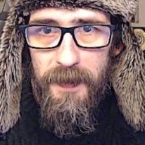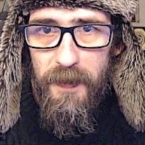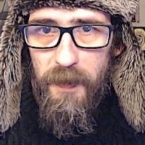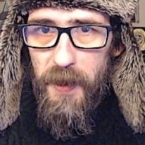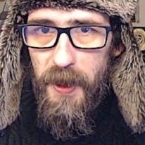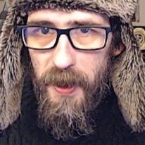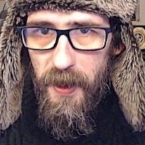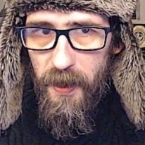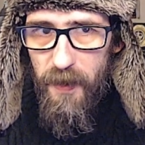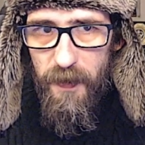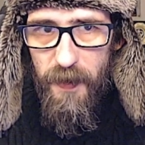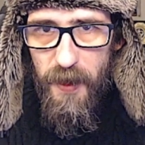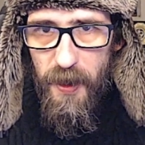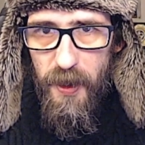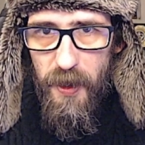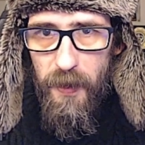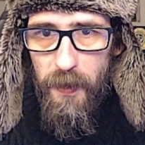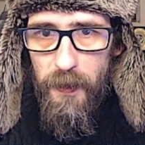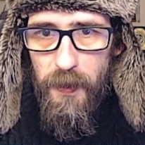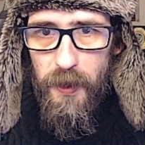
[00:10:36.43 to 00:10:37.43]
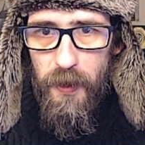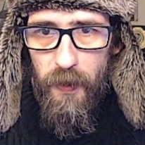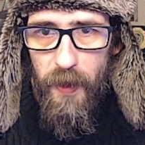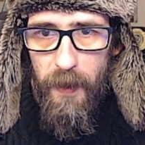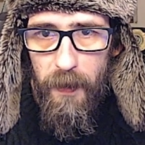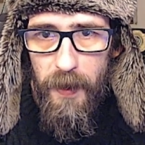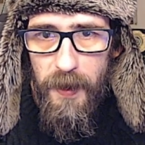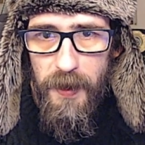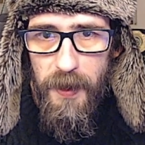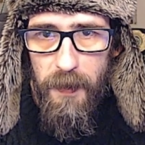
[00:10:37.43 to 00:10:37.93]
We're going to go for the huge
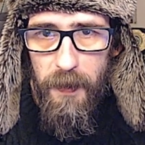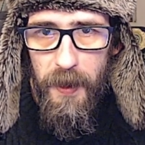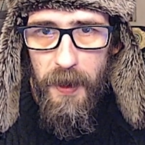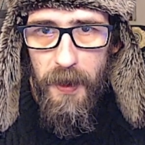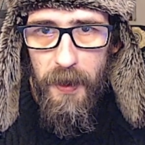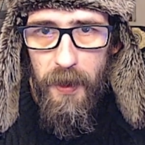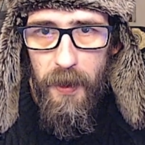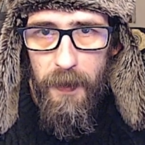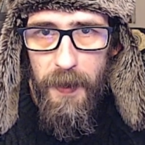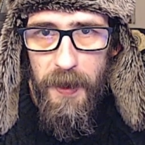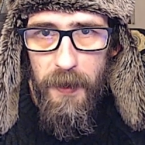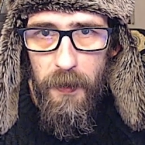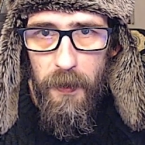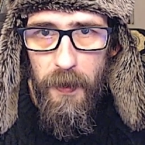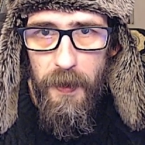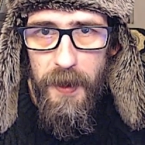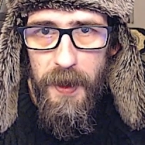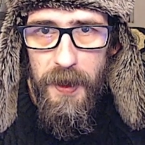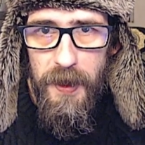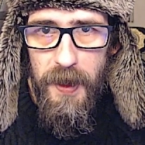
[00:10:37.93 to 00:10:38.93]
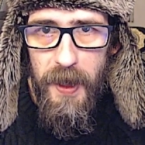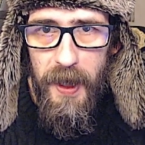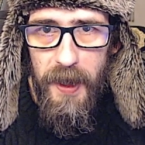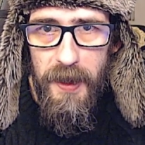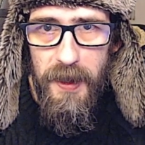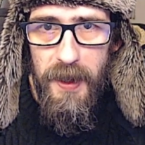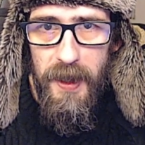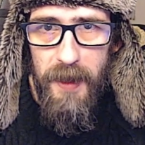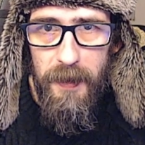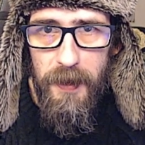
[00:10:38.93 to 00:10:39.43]
crit one. So we're going to copy all of this
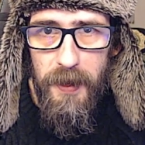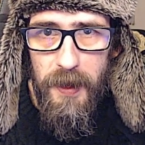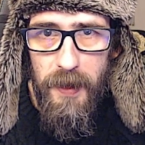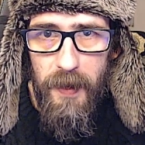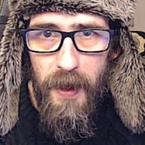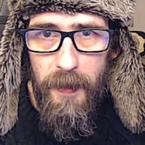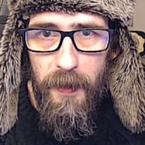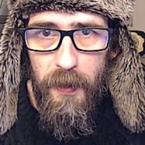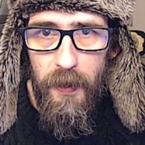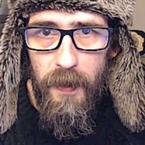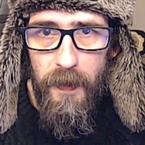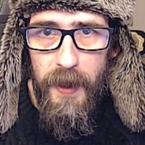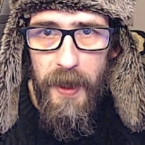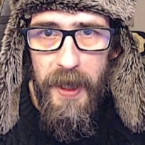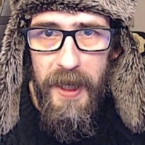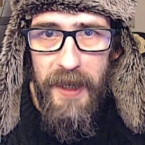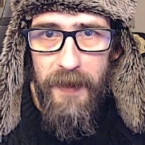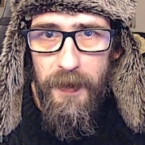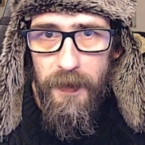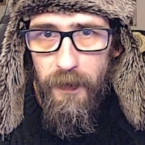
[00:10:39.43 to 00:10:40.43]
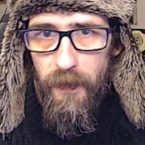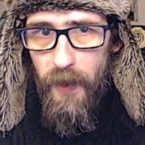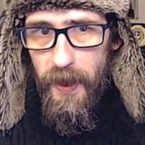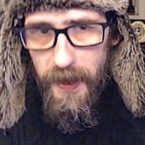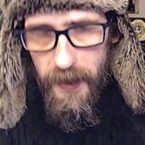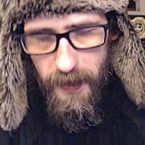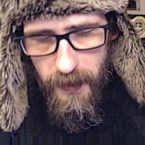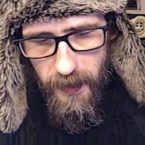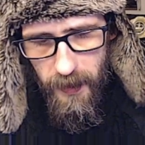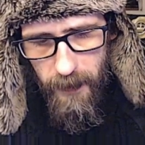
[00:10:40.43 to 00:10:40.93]
text here. We're just going to grab all of it, even right
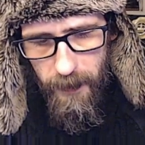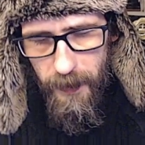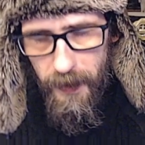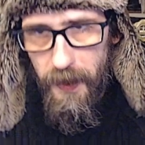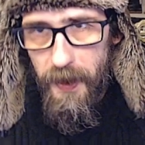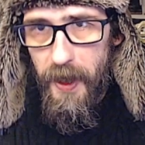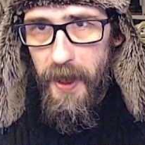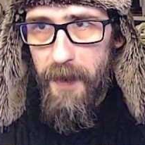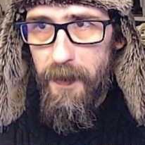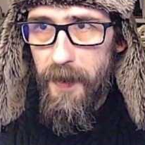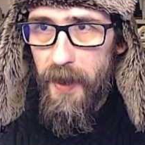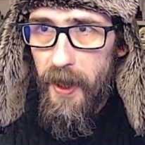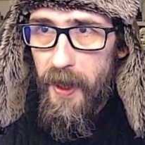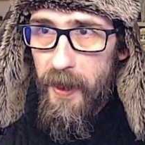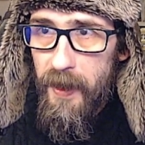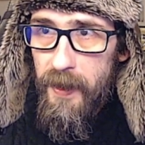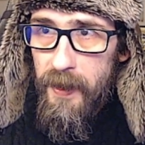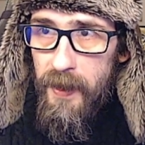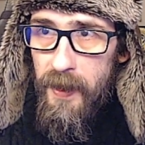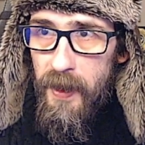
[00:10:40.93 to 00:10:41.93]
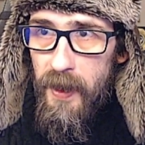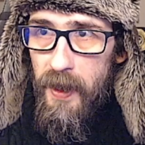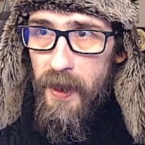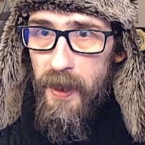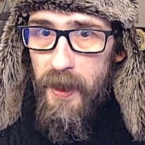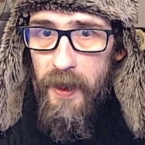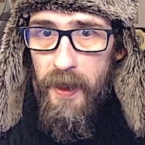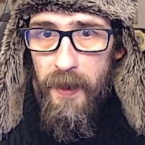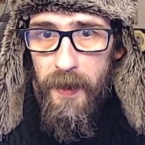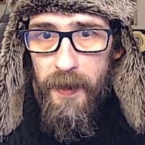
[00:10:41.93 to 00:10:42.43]
to the top of the name there.
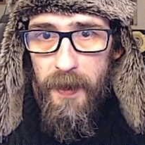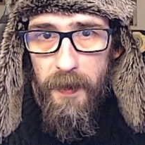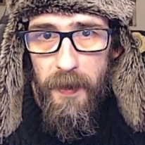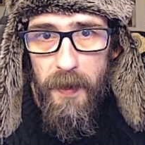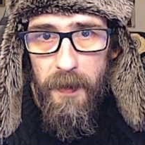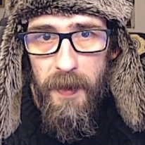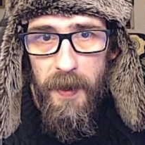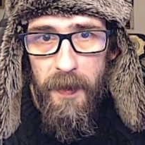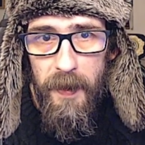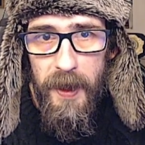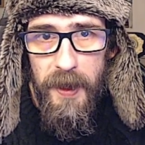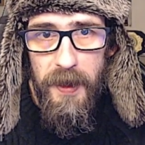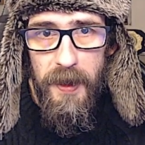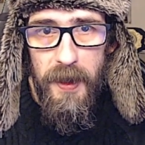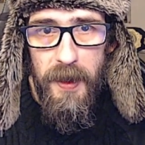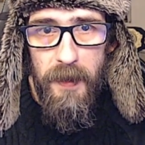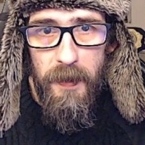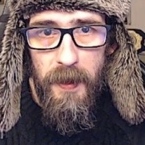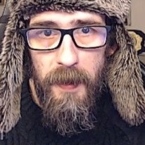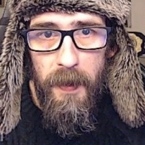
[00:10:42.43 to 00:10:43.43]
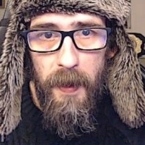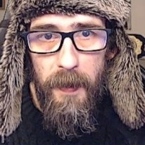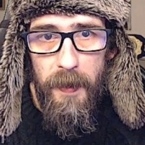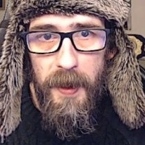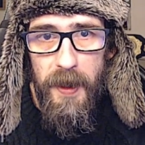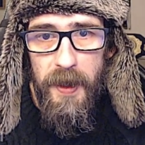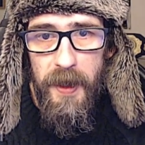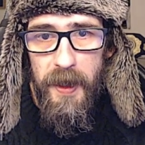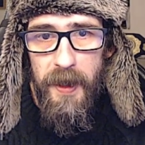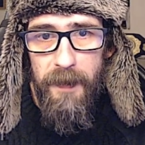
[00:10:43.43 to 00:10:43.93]
I'm going to minimize this. I'm going to pop it
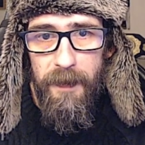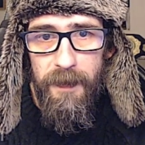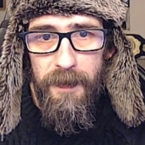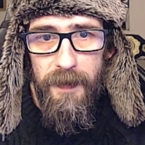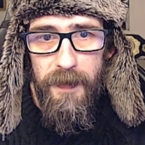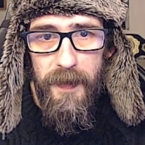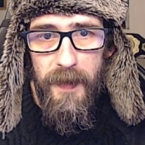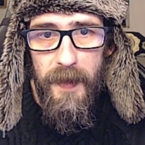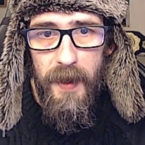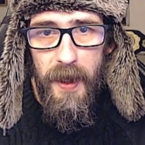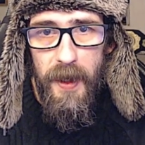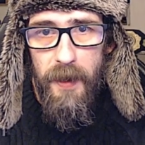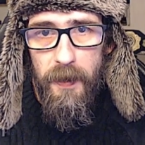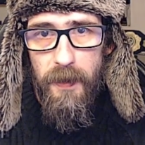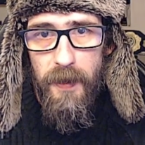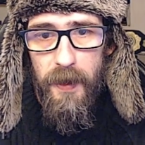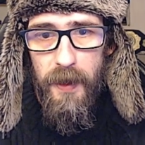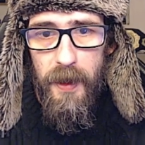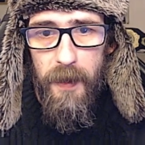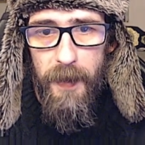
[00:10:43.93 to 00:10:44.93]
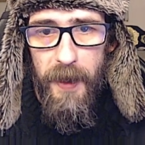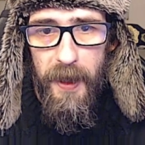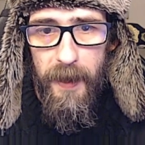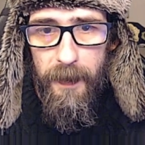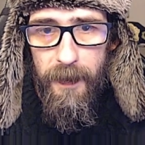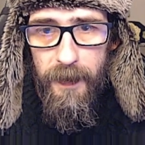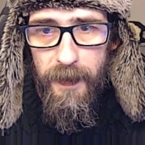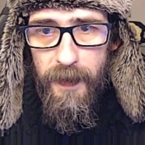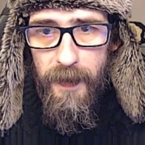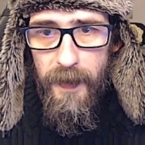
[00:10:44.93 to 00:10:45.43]
in here, and it will look a bit
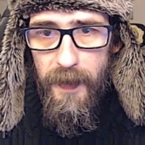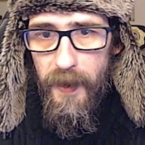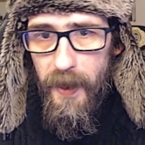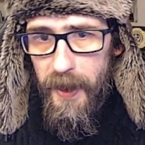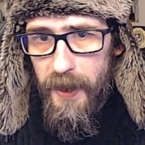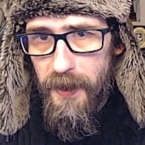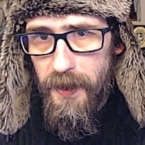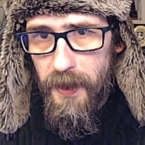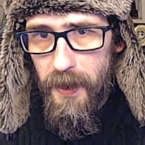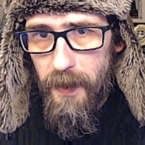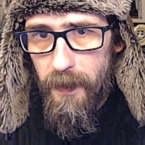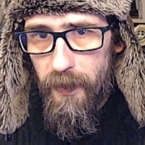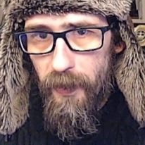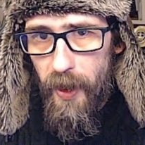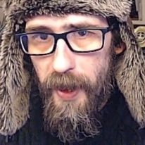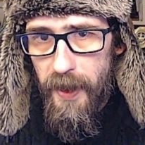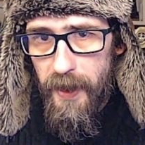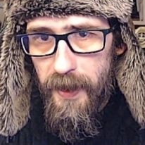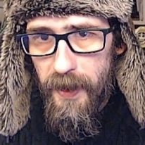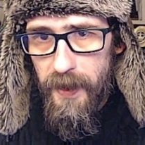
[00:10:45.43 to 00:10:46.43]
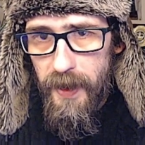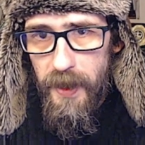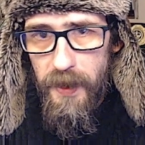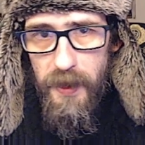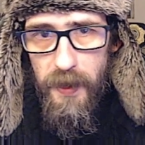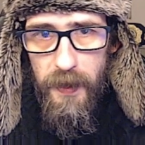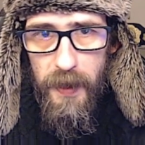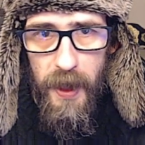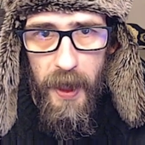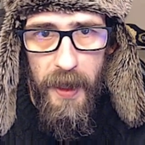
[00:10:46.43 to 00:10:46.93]
like it's going to break, and that's
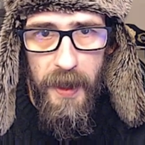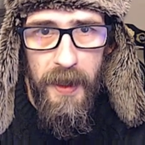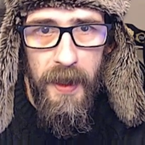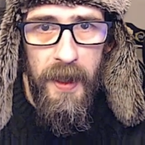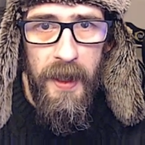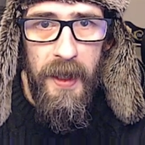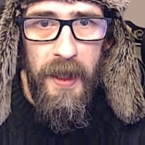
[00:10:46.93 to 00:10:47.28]
okay,